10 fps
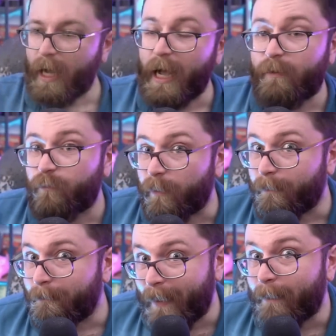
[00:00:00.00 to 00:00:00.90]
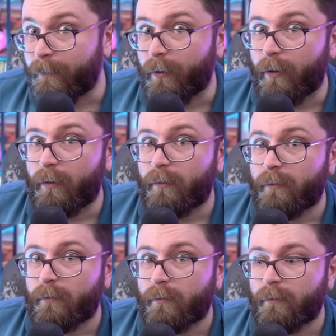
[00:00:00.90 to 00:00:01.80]
I remember
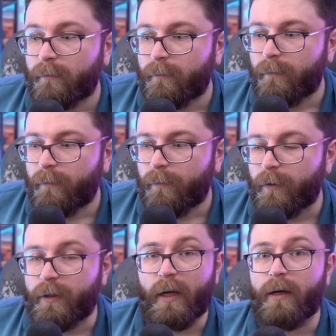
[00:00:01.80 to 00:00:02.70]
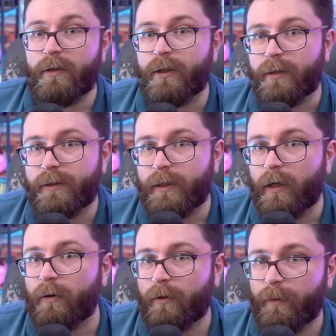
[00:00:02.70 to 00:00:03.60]
the dungeons in
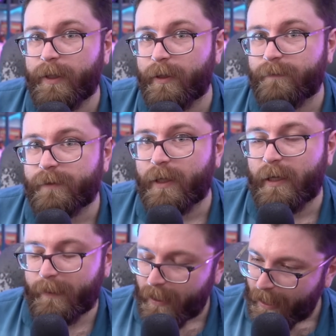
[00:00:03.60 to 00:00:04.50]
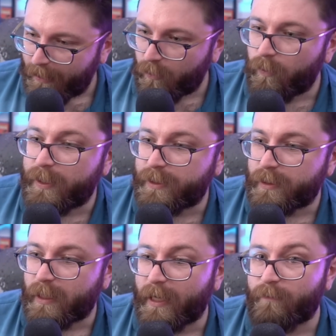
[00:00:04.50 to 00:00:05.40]
Ocarina of Time. And the reason
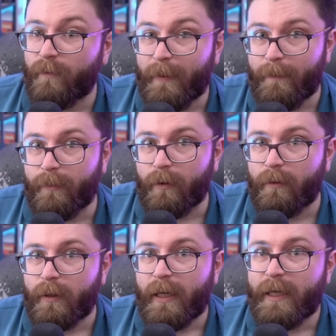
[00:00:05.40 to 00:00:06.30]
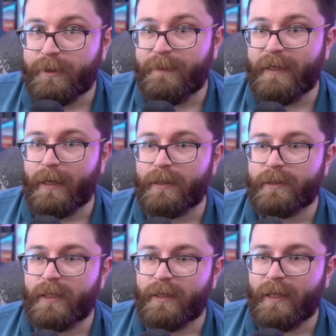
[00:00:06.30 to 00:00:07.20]
I remember is
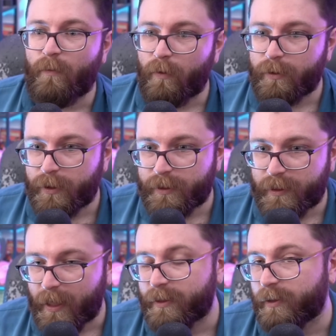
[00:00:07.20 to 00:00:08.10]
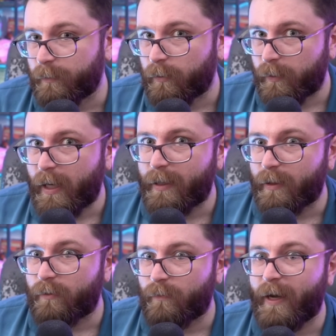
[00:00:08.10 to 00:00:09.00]
because they weren't just custom
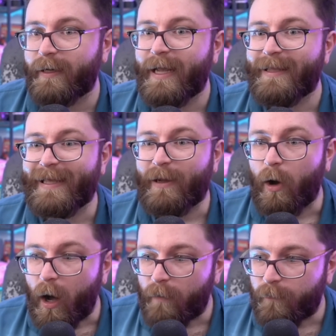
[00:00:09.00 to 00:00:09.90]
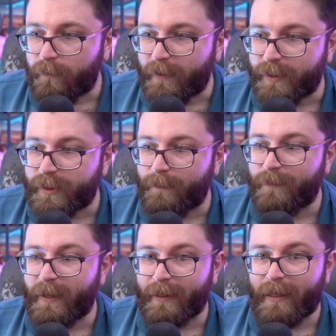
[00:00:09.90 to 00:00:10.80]
created, right? They offered me
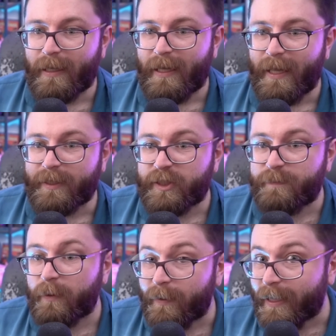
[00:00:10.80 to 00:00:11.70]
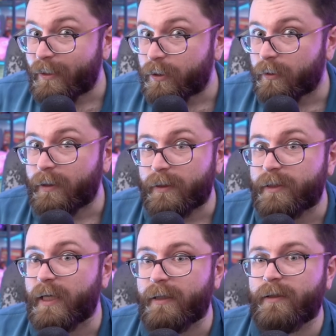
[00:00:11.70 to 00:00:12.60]
something experientially
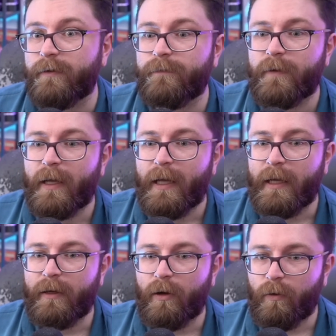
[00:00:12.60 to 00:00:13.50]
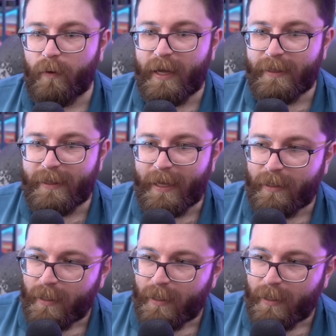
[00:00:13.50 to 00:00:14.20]
distinctive in a way that